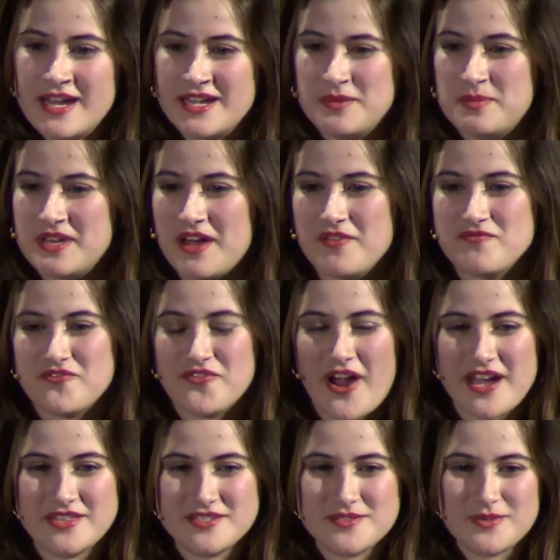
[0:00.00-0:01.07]
I had become
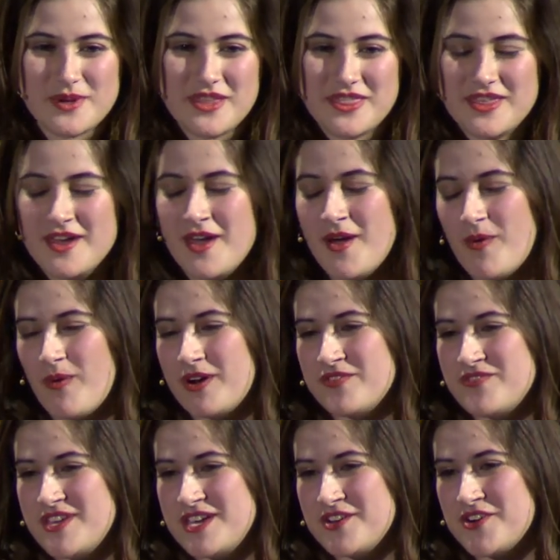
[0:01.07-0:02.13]
friends with one
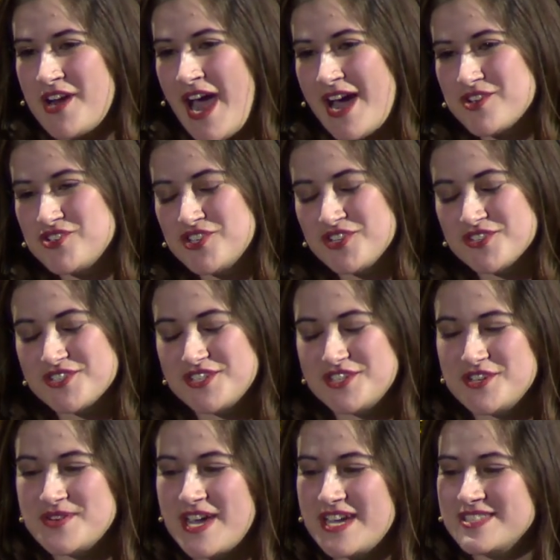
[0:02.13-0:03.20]
of the international
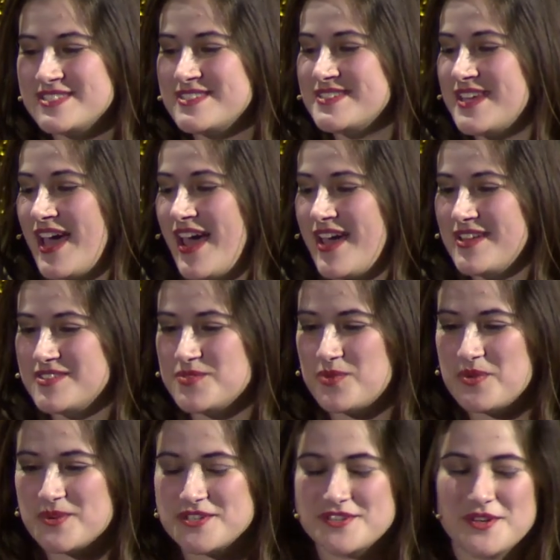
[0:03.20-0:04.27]
students, and
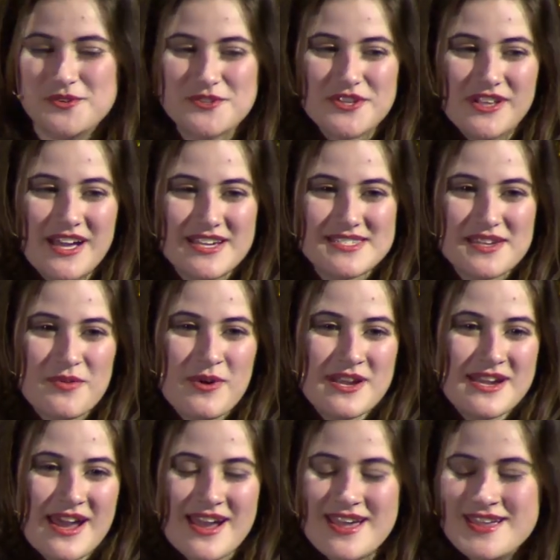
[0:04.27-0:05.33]
we were socializing
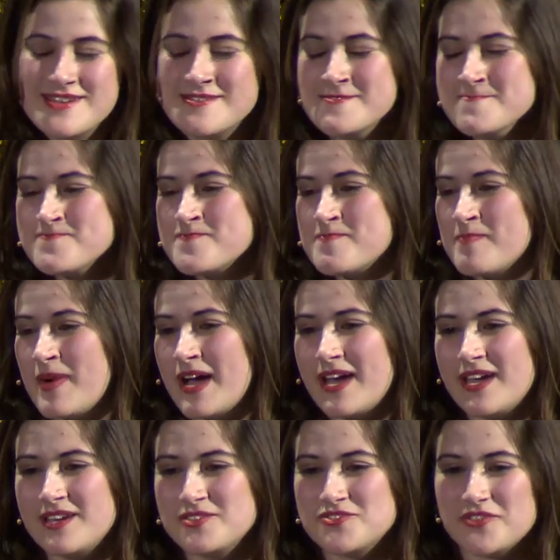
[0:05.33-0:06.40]
one night.
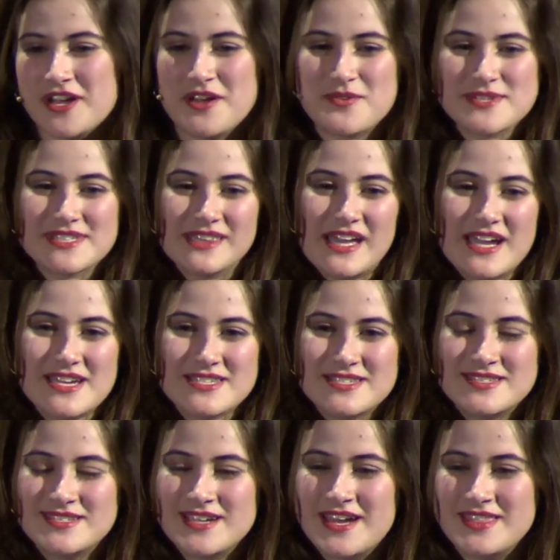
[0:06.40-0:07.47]
My drink was
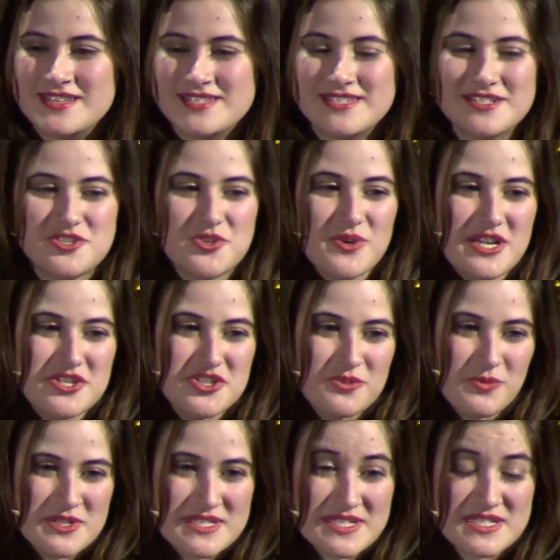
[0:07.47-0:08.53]
laced, and the
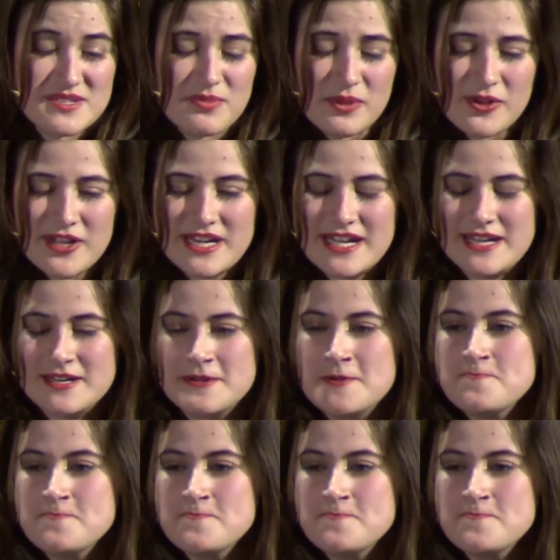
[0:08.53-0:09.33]
situation was exploited.